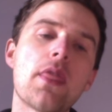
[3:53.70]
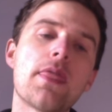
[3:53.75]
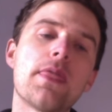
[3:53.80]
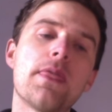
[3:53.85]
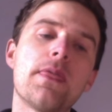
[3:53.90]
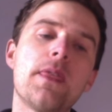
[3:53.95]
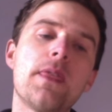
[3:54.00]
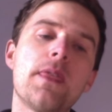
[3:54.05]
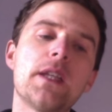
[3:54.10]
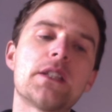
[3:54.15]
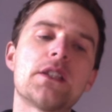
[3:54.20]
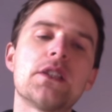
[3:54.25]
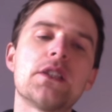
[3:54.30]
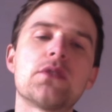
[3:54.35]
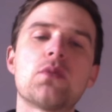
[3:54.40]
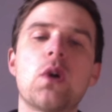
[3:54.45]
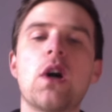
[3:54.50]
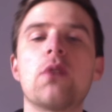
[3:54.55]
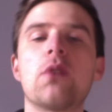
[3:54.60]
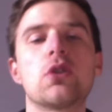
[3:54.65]
this is
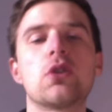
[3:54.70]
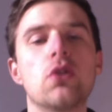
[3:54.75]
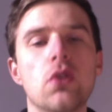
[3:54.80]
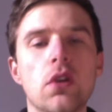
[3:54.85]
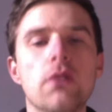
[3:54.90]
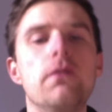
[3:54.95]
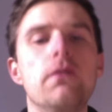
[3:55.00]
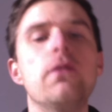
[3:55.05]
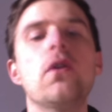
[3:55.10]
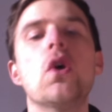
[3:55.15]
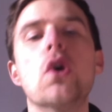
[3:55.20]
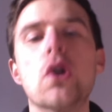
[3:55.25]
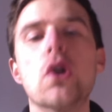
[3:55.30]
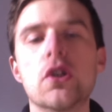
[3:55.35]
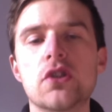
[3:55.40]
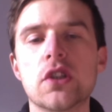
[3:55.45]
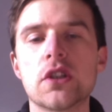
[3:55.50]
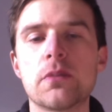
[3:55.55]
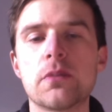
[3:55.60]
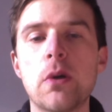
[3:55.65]
what I would call the
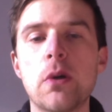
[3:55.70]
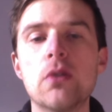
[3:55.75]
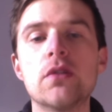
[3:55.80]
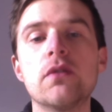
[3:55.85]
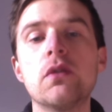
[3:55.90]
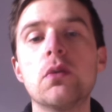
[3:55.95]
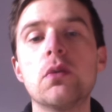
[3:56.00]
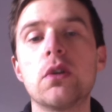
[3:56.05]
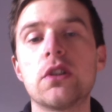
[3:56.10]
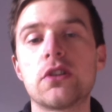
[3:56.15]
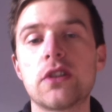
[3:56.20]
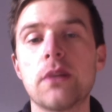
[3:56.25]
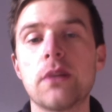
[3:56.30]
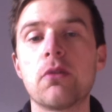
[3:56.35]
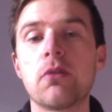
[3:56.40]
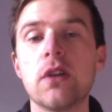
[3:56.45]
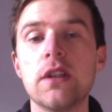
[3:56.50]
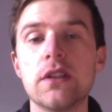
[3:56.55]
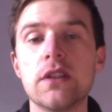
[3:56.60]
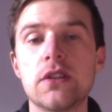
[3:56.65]
verse, I suppose, if you want to
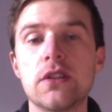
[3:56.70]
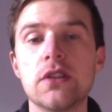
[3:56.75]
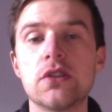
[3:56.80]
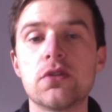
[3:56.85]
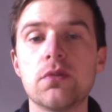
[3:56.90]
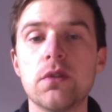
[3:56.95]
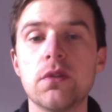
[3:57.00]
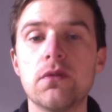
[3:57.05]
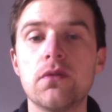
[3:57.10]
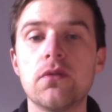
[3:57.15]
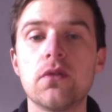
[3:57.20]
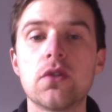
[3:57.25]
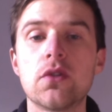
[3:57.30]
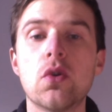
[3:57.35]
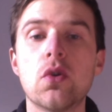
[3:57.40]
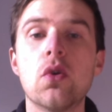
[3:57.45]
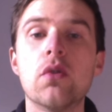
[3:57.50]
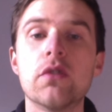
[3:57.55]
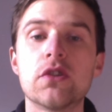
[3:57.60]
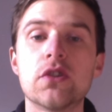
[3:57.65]
separate this into a
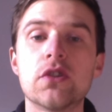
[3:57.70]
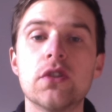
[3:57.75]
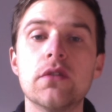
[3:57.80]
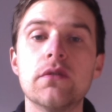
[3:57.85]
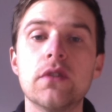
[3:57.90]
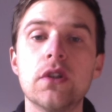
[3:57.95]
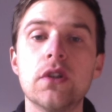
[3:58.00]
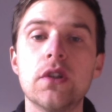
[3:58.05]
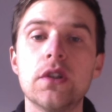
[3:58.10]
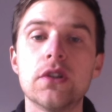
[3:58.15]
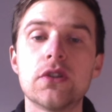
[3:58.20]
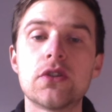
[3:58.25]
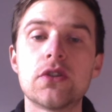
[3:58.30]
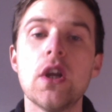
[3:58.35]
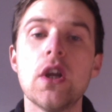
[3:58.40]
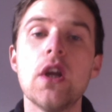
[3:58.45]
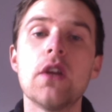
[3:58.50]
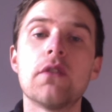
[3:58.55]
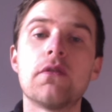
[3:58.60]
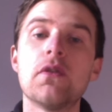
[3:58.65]
chorus and a verse.
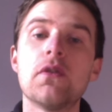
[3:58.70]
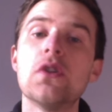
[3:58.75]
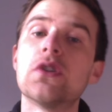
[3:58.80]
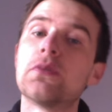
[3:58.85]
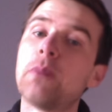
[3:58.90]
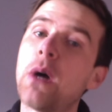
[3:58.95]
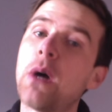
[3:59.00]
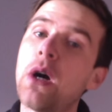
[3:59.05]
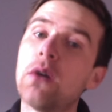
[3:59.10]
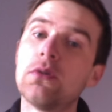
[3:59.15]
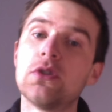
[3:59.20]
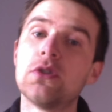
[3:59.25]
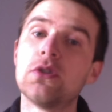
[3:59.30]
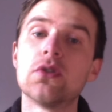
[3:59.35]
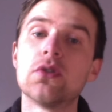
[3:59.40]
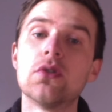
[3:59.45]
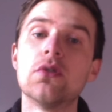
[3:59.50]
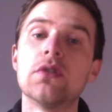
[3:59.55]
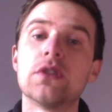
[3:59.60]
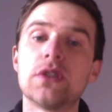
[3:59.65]
First part was the
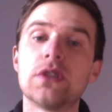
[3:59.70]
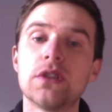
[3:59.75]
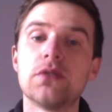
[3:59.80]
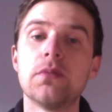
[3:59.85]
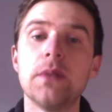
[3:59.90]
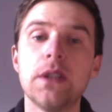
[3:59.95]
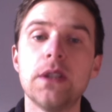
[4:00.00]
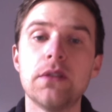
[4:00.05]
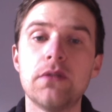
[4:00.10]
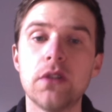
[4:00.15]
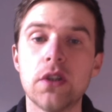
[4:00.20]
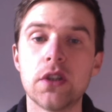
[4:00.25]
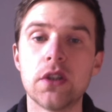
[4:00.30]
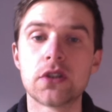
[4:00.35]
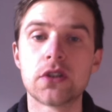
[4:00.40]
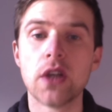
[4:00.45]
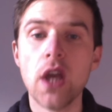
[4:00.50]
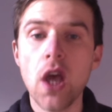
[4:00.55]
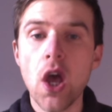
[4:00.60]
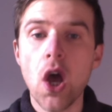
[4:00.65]
chorus, this would be the
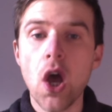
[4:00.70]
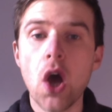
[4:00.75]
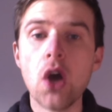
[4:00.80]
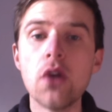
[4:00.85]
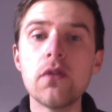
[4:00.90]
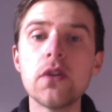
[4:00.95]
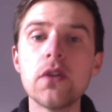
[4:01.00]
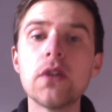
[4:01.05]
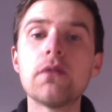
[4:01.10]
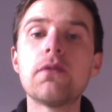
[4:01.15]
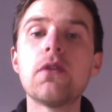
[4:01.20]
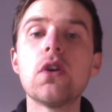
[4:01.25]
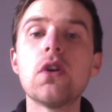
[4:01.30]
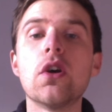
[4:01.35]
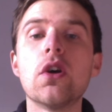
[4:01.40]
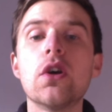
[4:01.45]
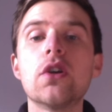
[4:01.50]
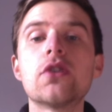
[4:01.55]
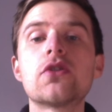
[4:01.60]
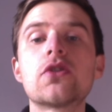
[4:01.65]
verse. Over the
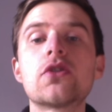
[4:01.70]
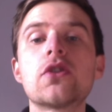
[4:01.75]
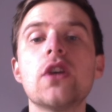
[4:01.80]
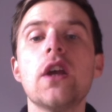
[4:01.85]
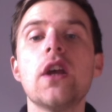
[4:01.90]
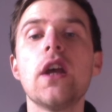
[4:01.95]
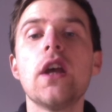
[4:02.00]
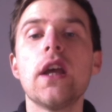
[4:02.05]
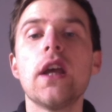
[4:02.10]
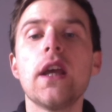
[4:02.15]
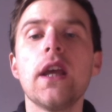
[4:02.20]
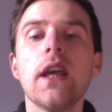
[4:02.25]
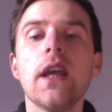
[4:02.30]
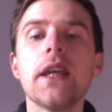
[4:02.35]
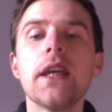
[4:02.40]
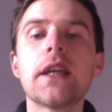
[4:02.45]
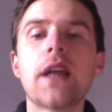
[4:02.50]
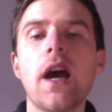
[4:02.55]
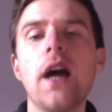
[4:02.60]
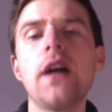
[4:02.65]
verse, he
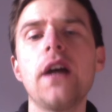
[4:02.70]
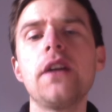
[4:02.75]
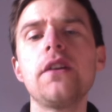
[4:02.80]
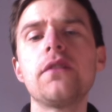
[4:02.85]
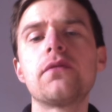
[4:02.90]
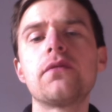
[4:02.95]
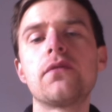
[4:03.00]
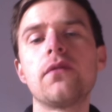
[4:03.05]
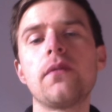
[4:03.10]
kind of